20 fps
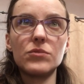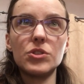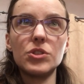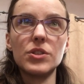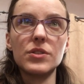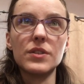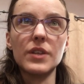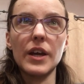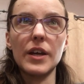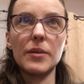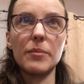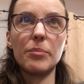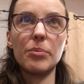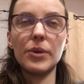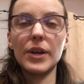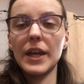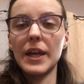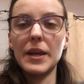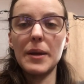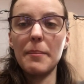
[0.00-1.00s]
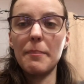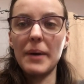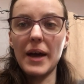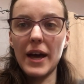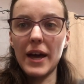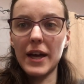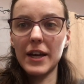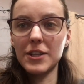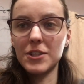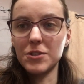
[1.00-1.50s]
just kind of bring in a
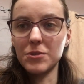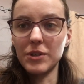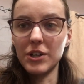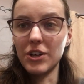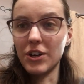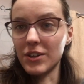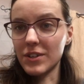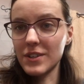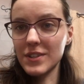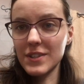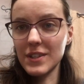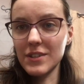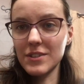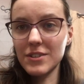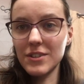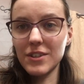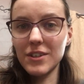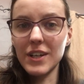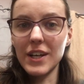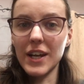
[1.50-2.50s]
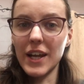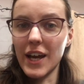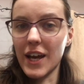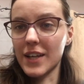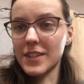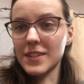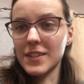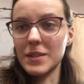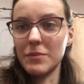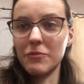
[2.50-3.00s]
bag to a garden center and
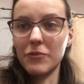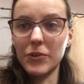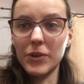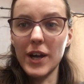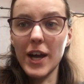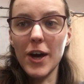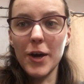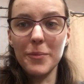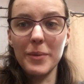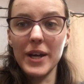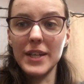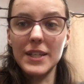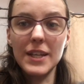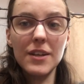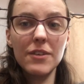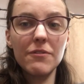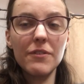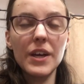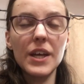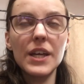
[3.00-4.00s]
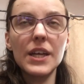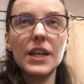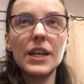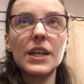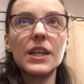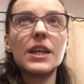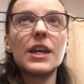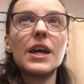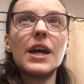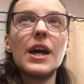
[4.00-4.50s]
ask them for help identifying
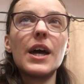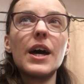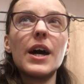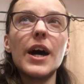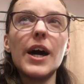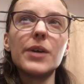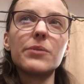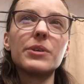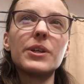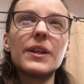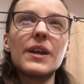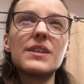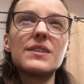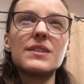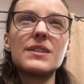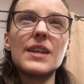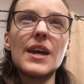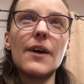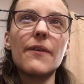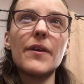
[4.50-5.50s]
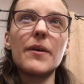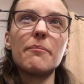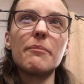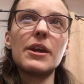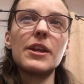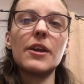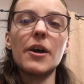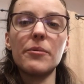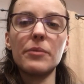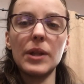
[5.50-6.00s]
it. I realize now that
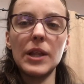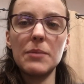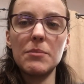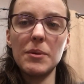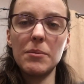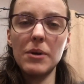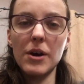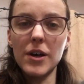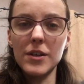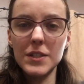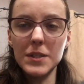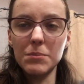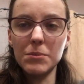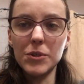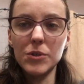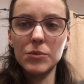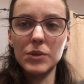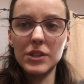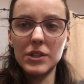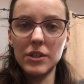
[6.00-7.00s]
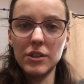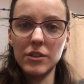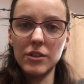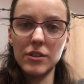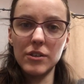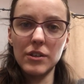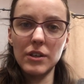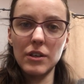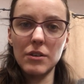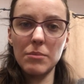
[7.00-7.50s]
might not really be possible with the
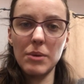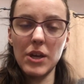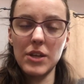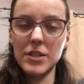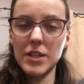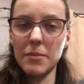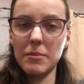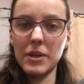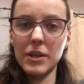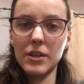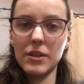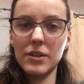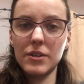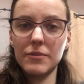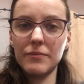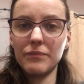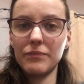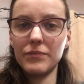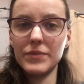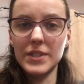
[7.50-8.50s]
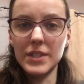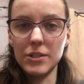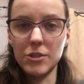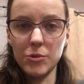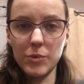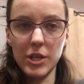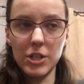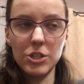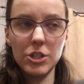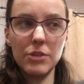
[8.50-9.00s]
current pandemic
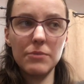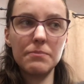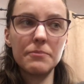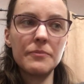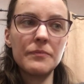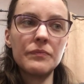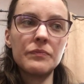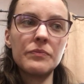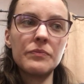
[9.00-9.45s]
situation,